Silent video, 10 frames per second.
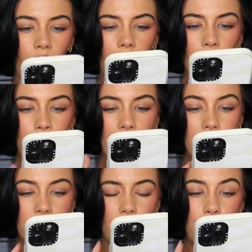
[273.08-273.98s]
I picked
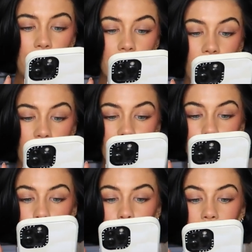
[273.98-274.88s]
this up in a size
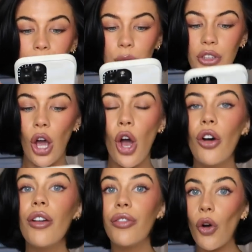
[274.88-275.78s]
small and it was
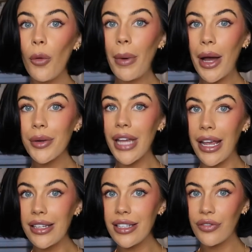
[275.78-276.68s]

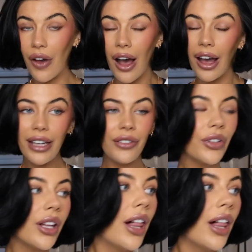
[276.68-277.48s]
£4.85